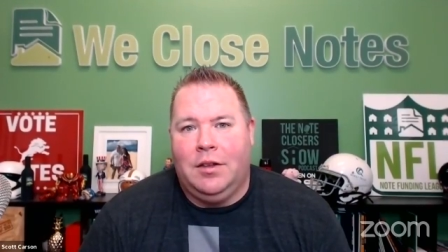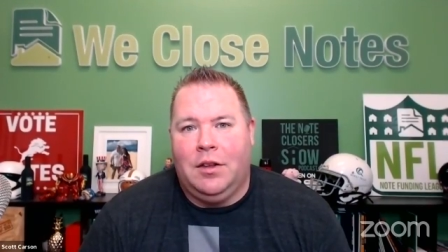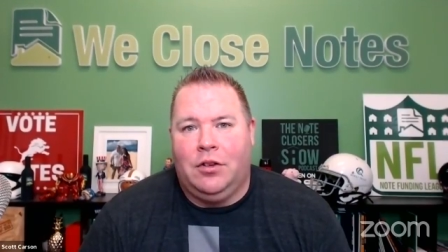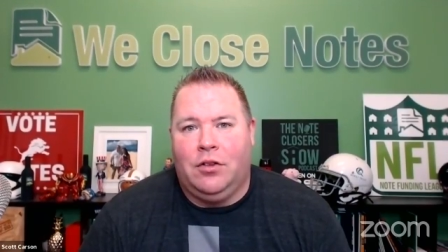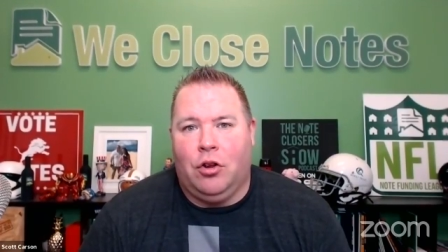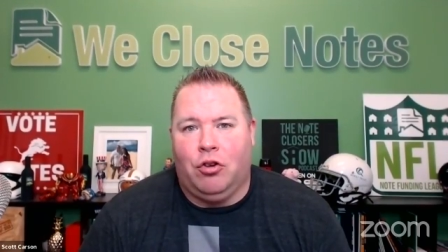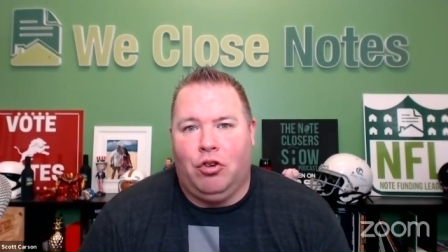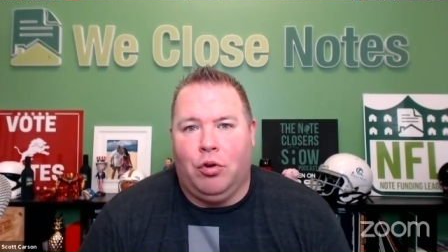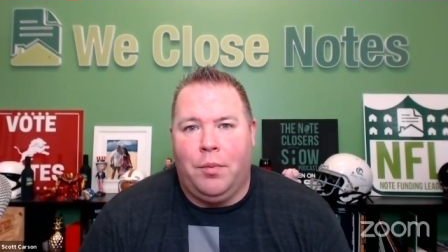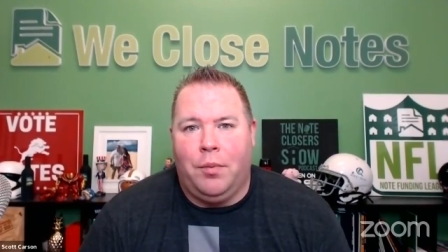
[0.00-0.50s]
the
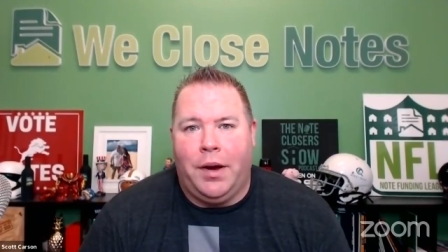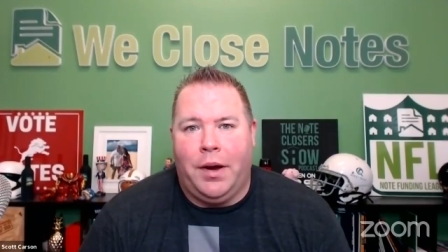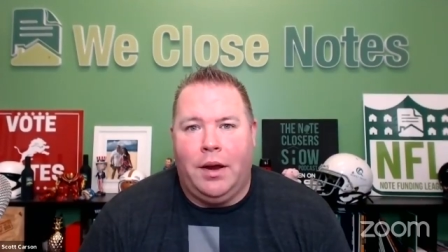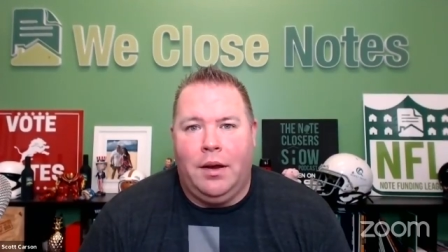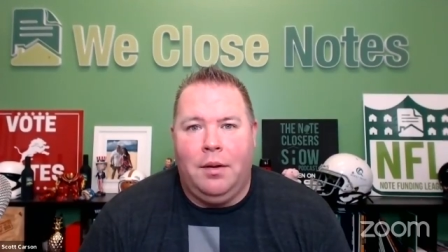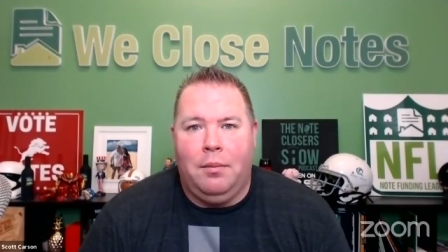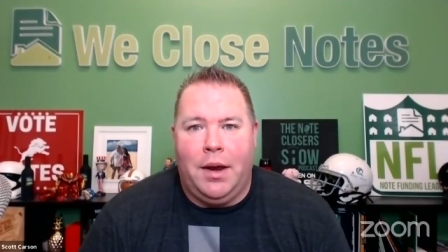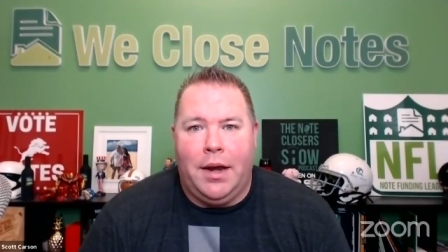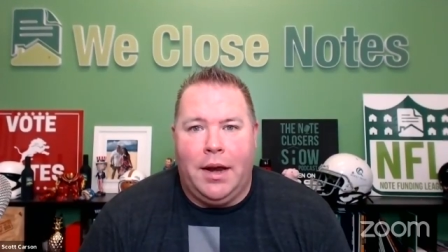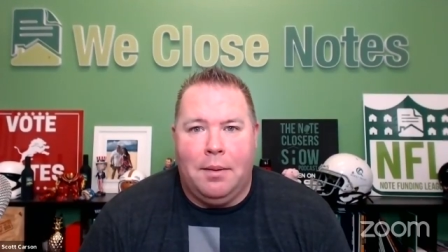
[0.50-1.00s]
social
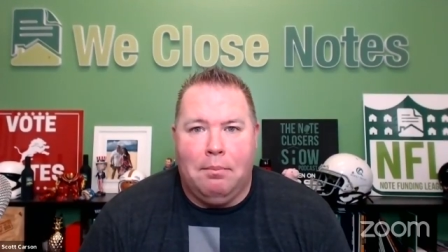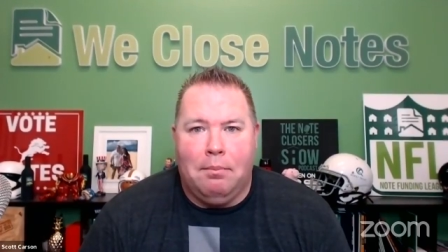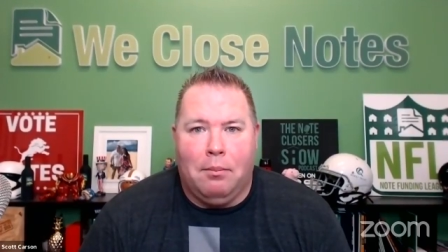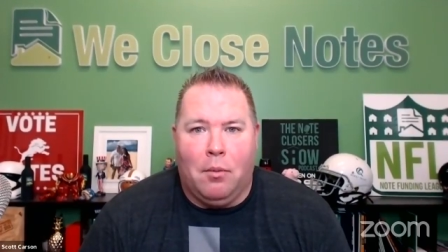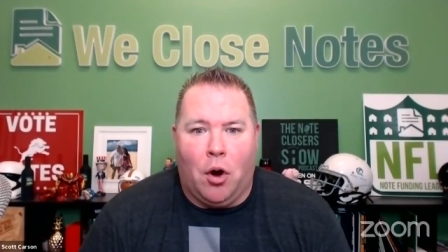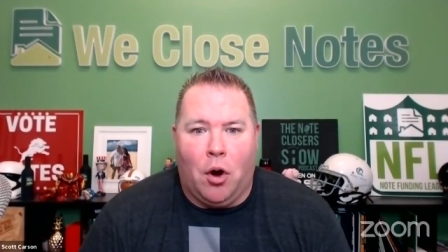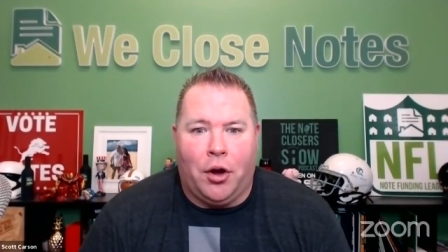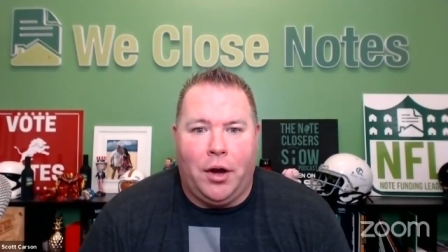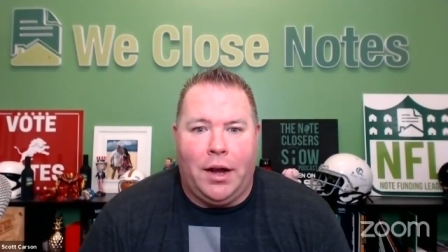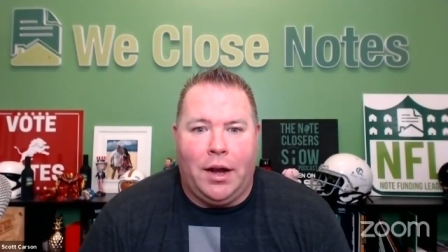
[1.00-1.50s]
media
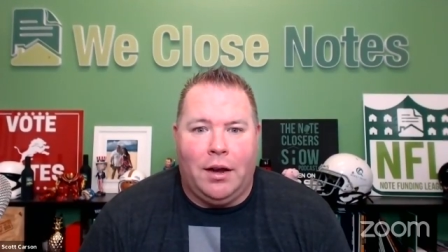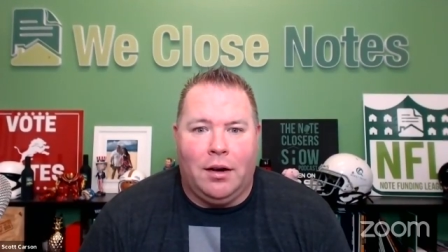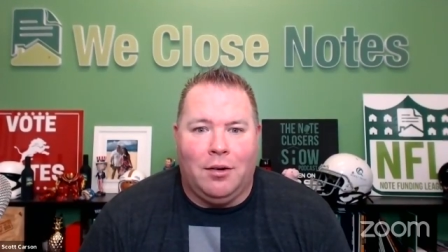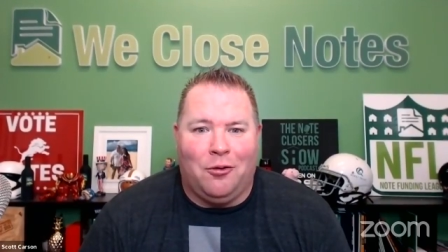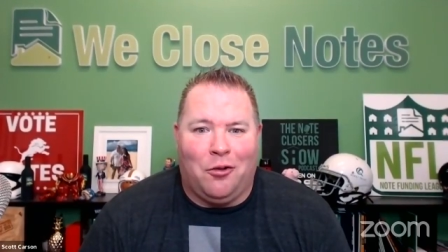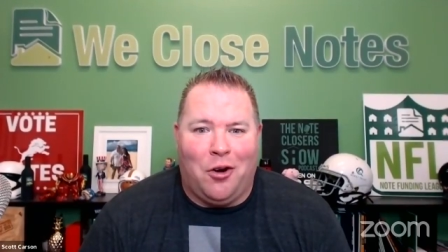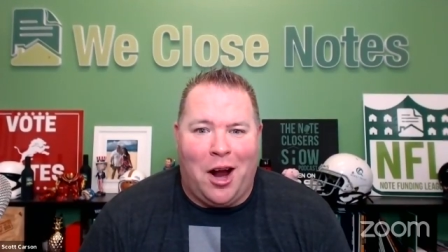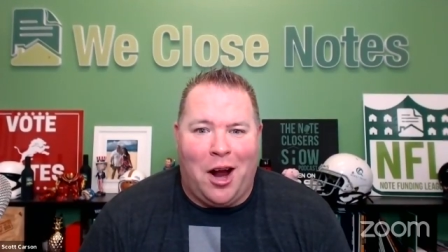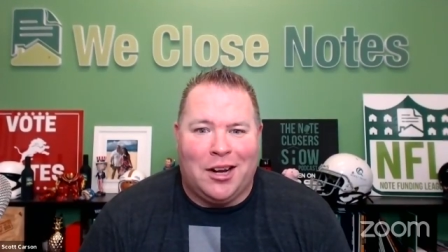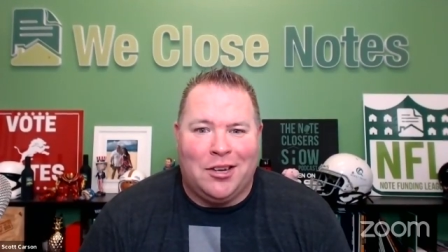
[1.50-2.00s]
marketing
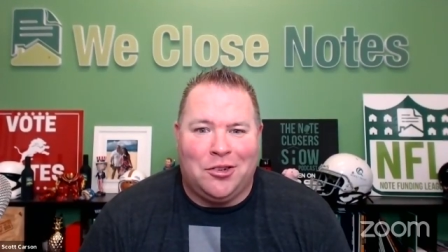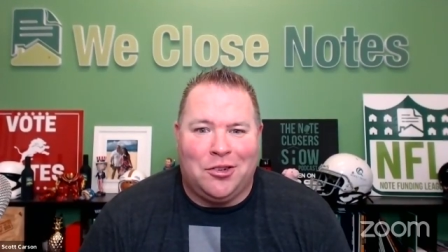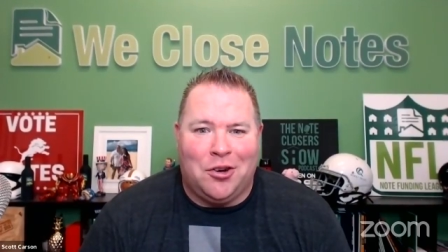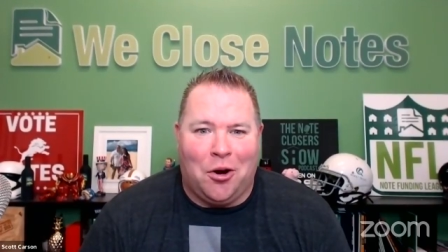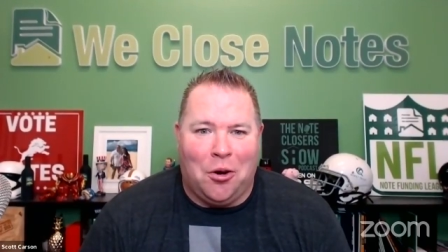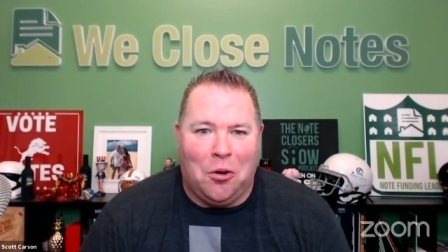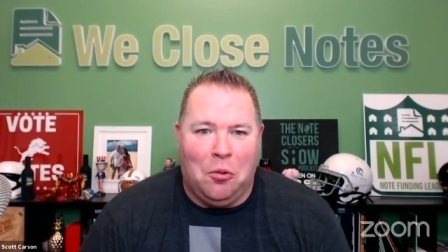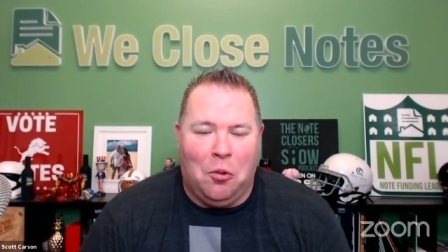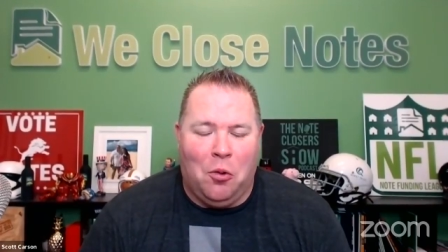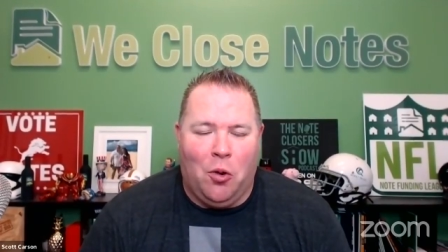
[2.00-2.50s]
rock
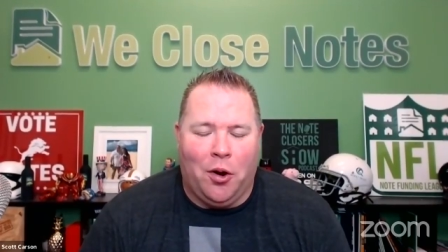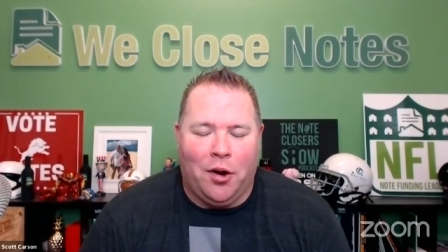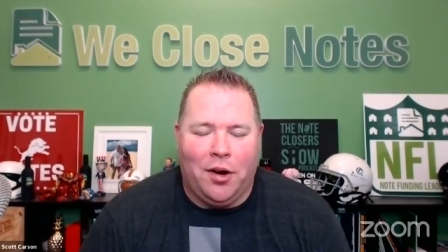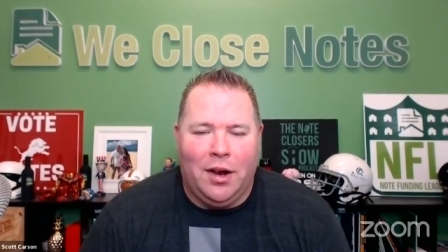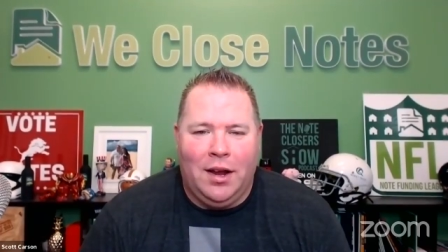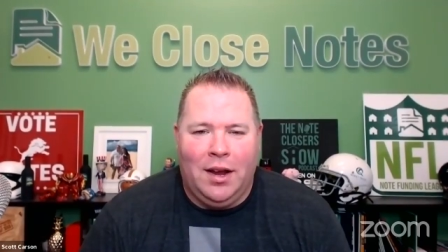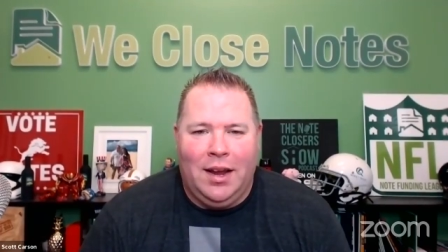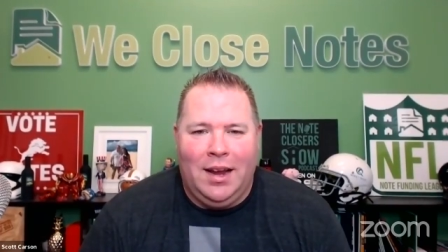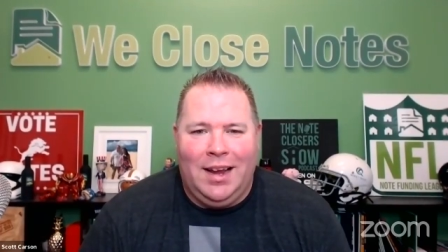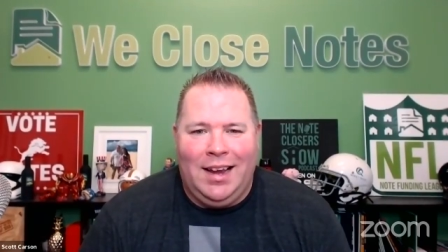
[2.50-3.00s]
star award
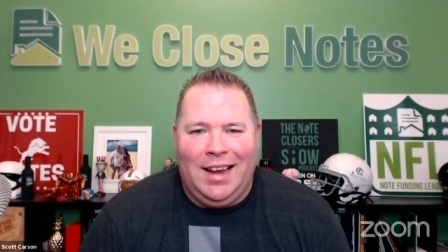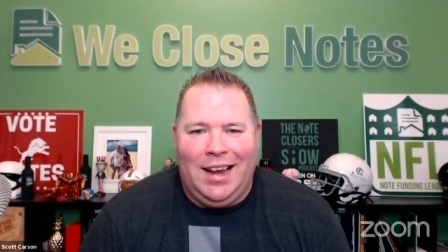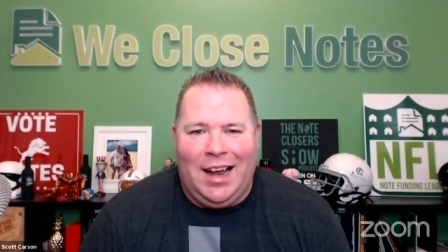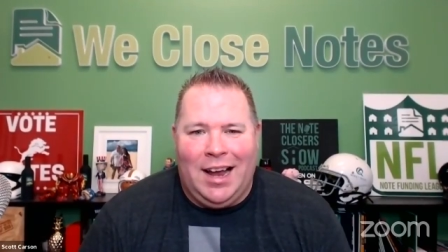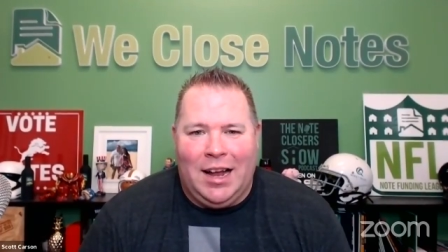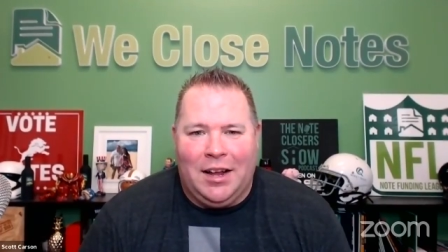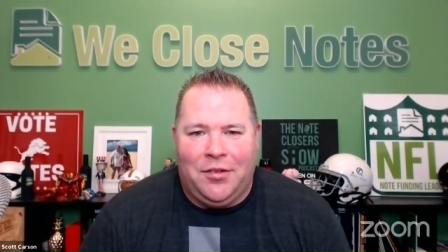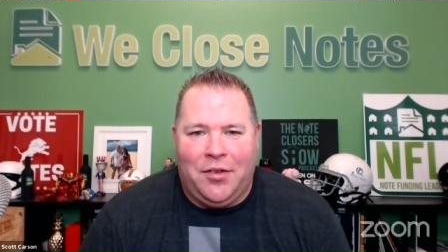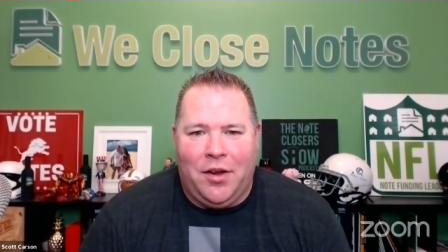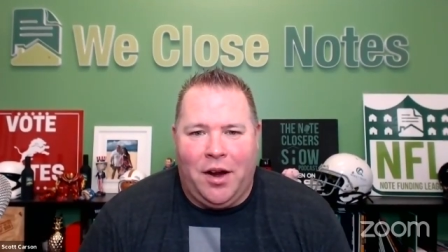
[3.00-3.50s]
uh,
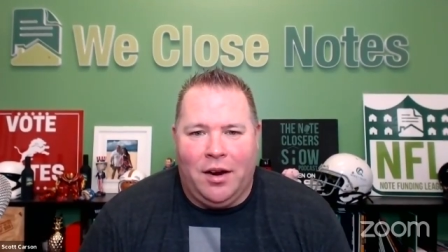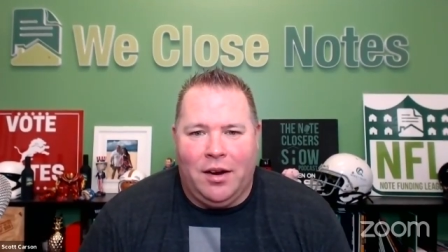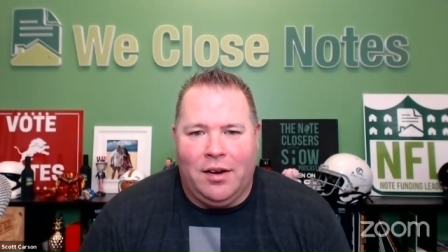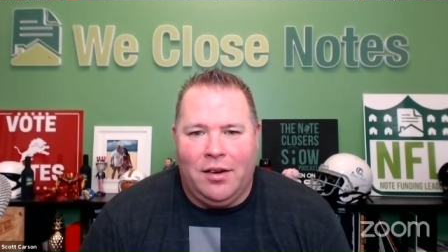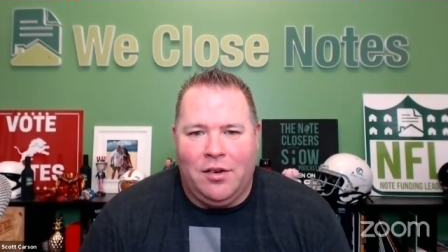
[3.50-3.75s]
out there.